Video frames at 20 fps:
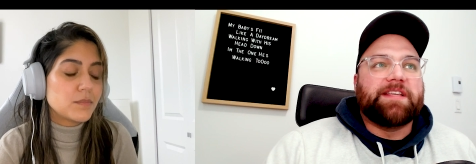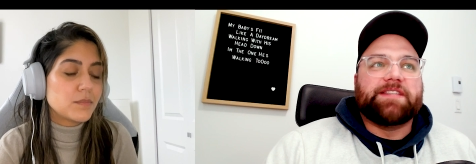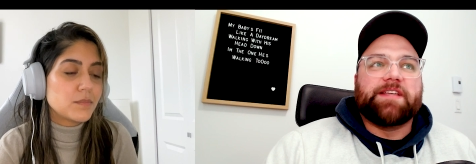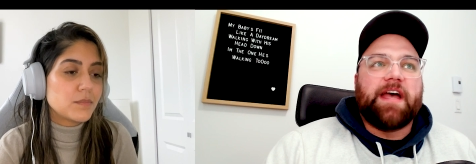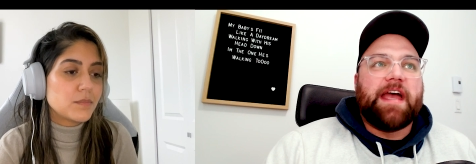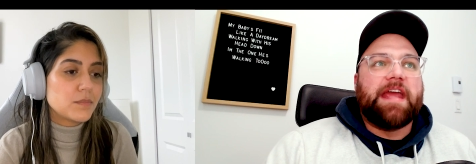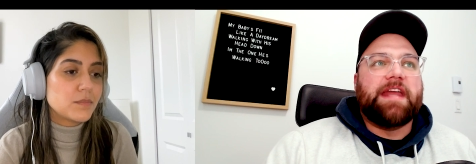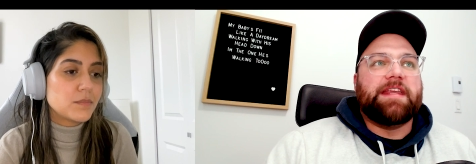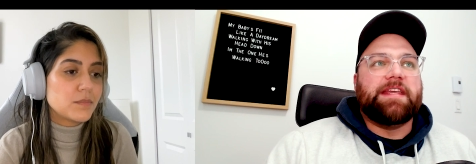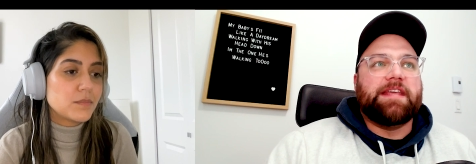
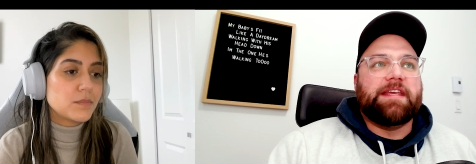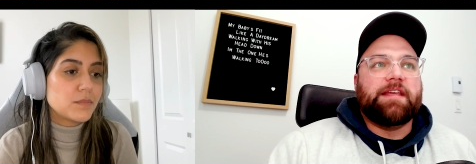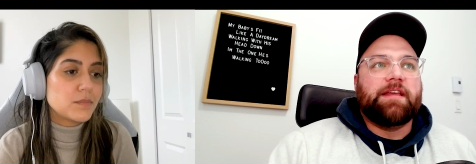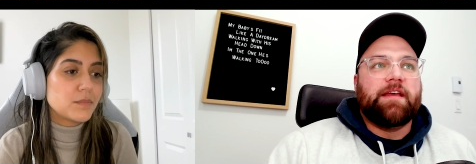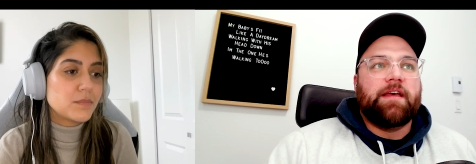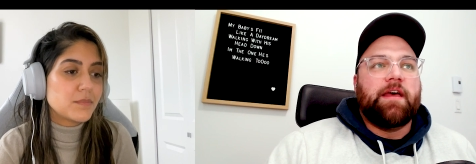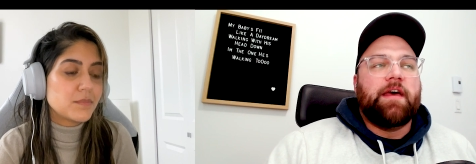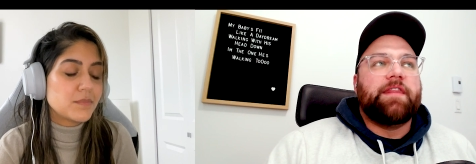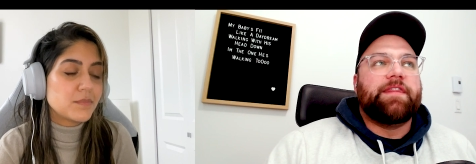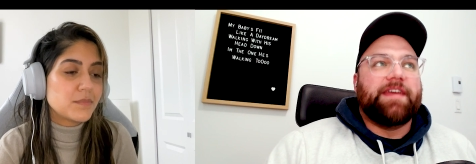Speaker 1: anxiety
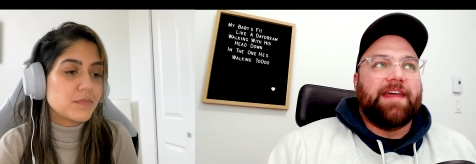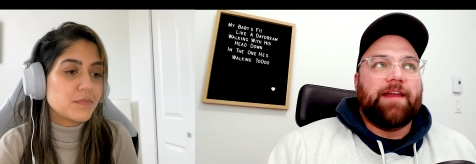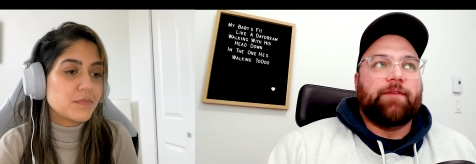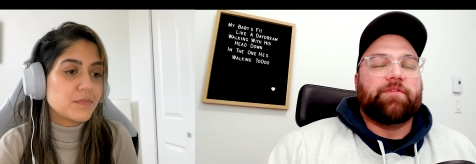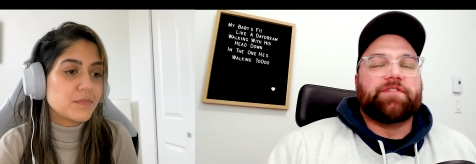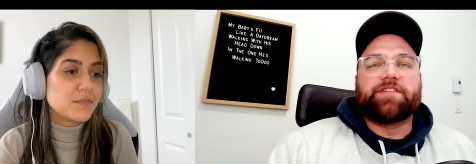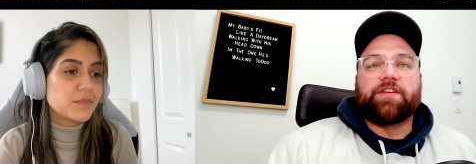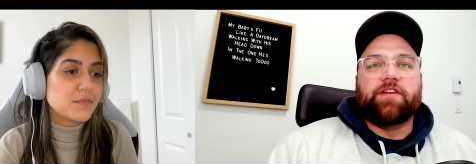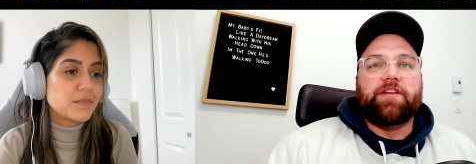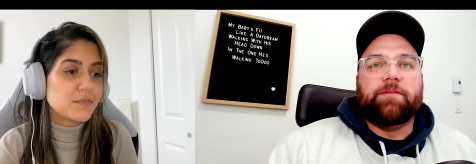that I
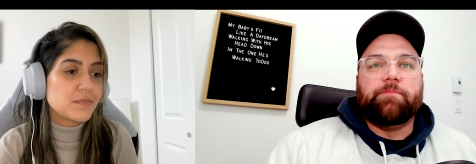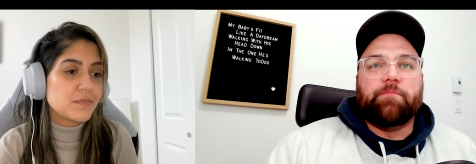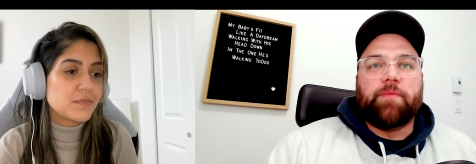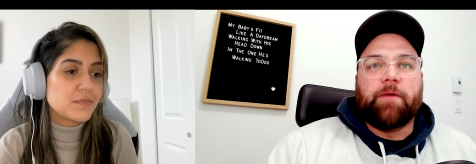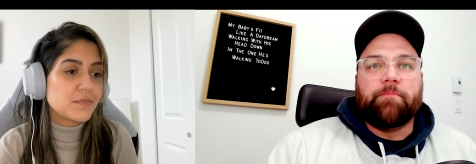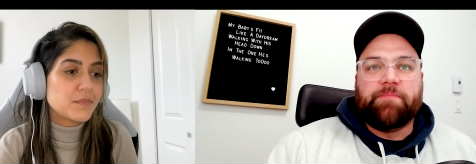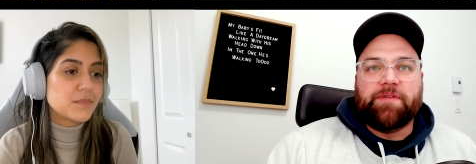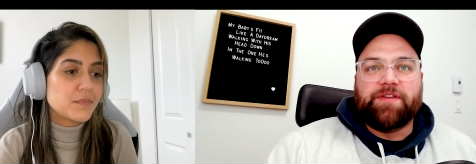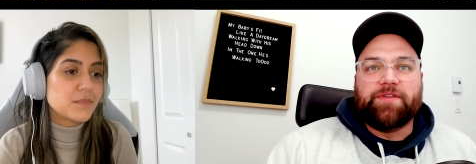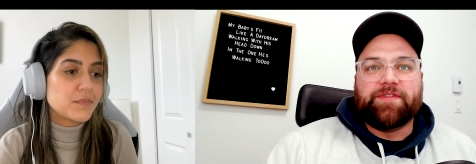was going to
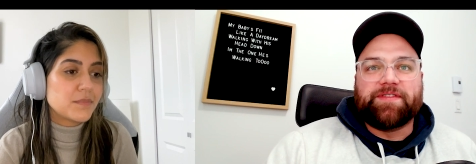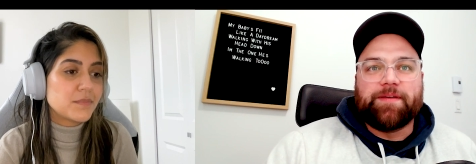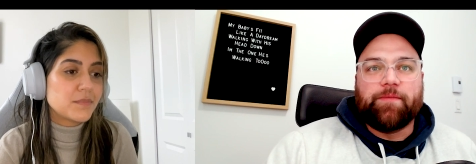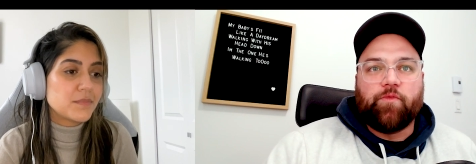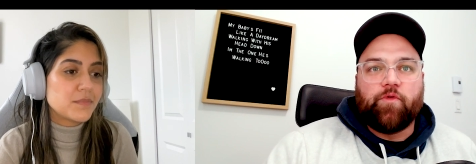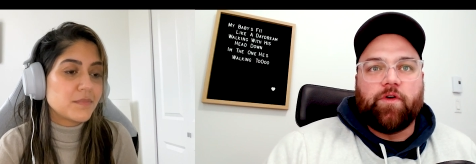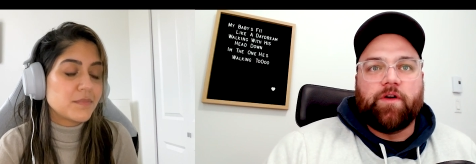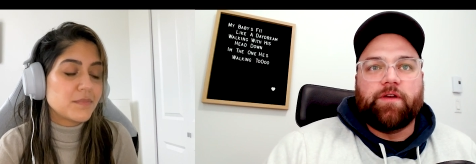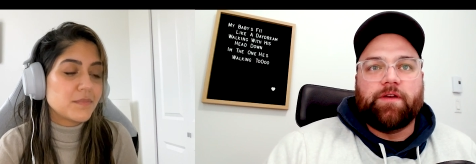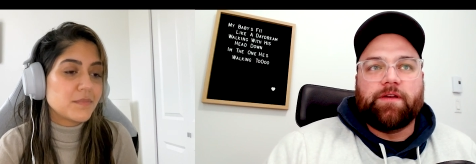bump into
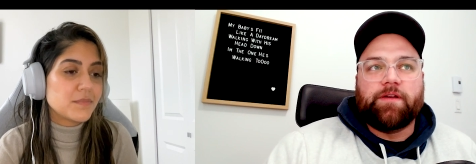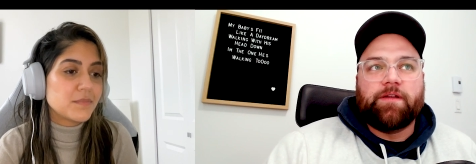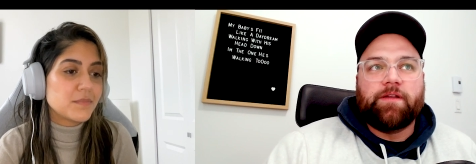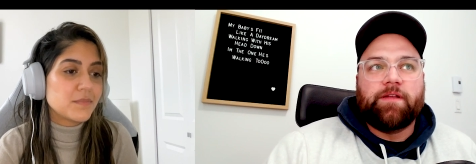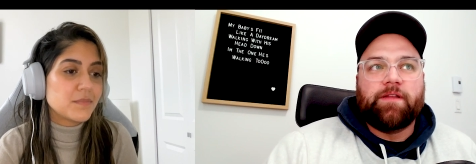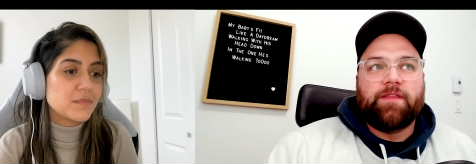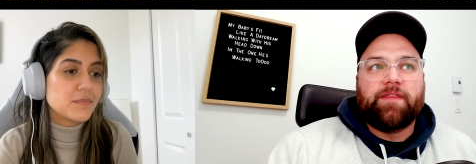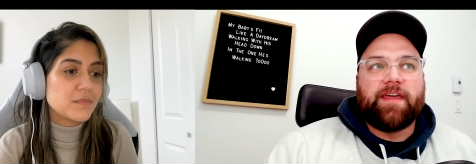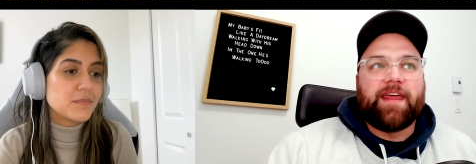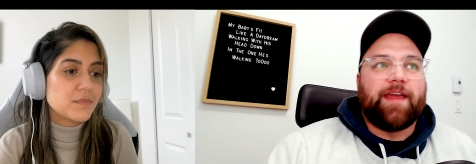someone
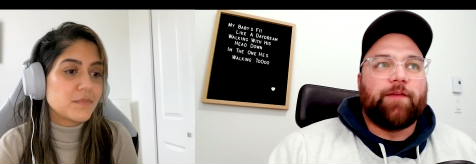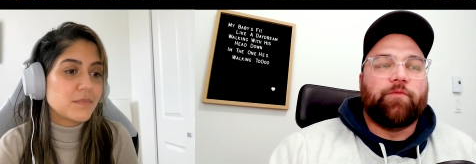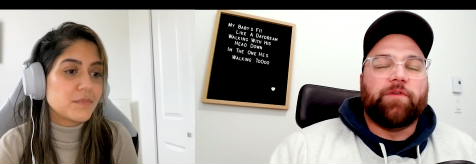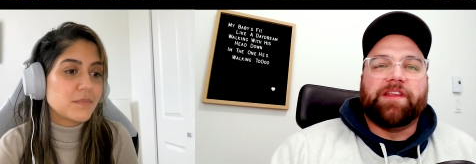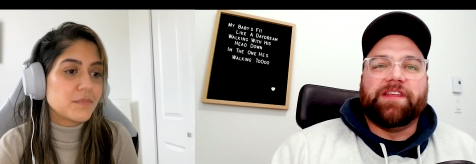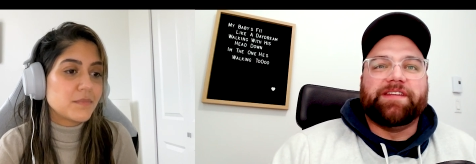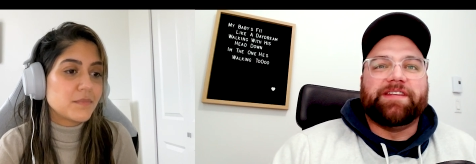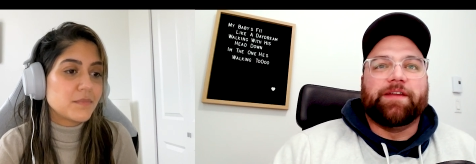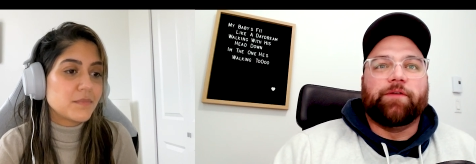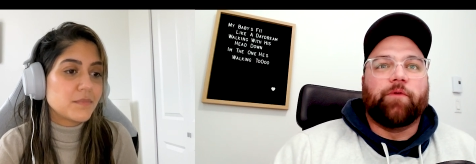that I
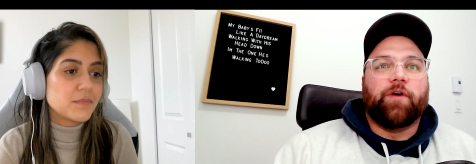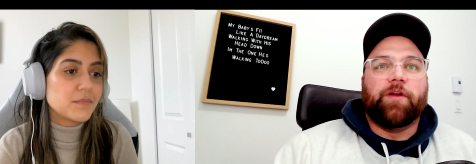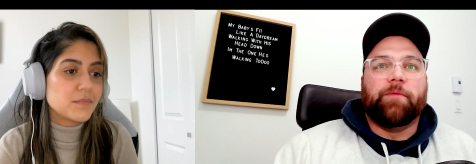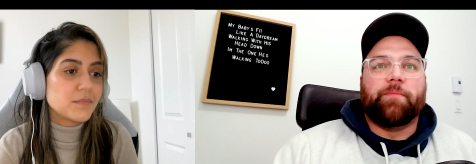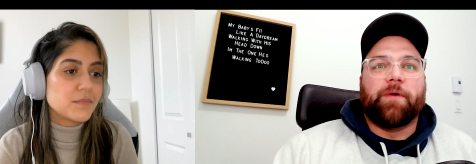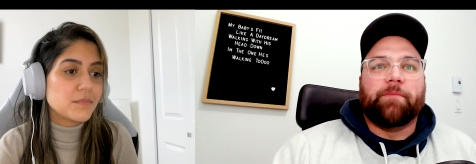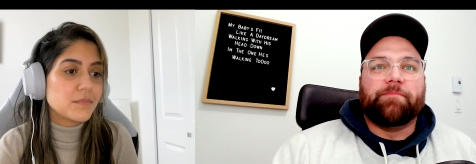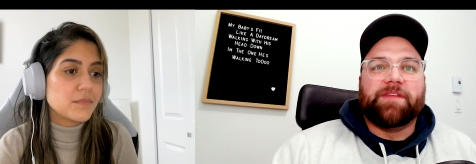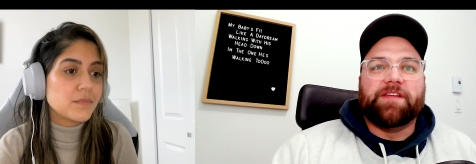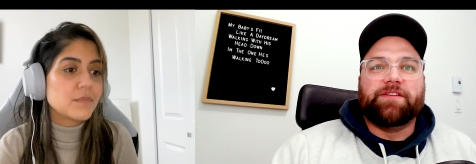really didn't want to
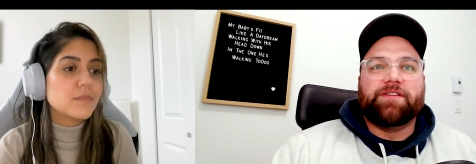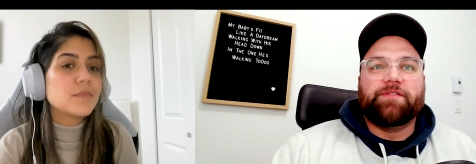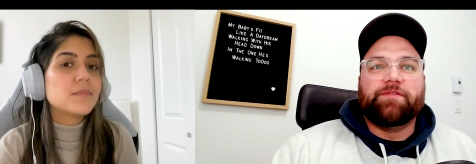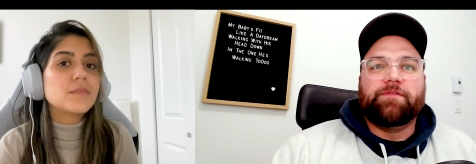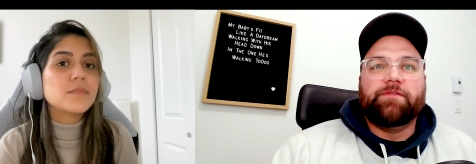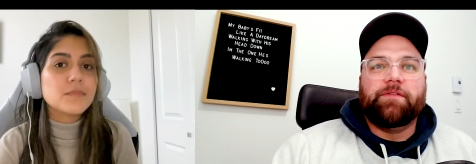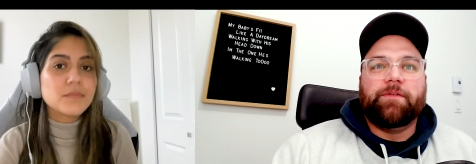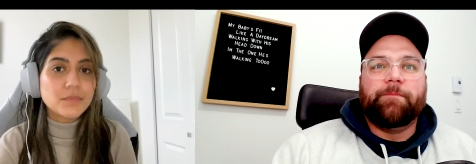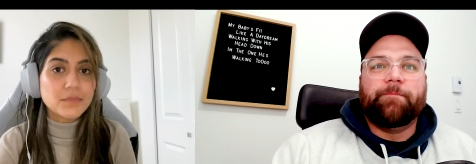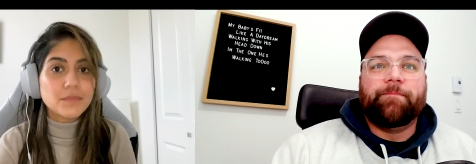bump
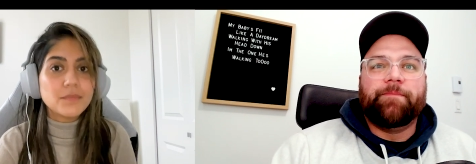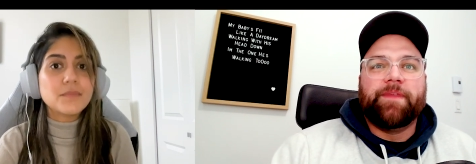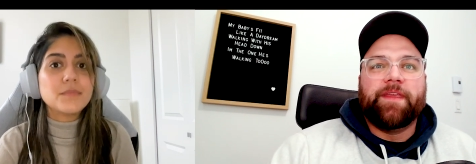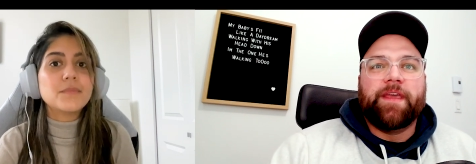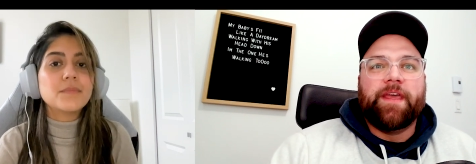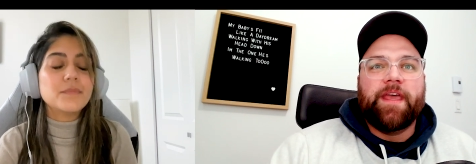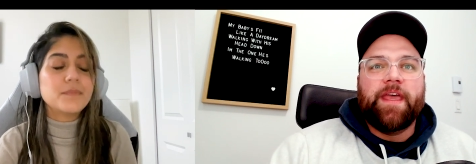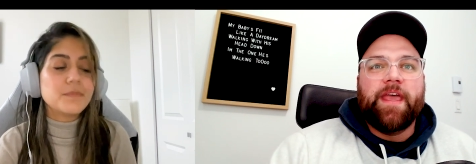into. Mm-hmm.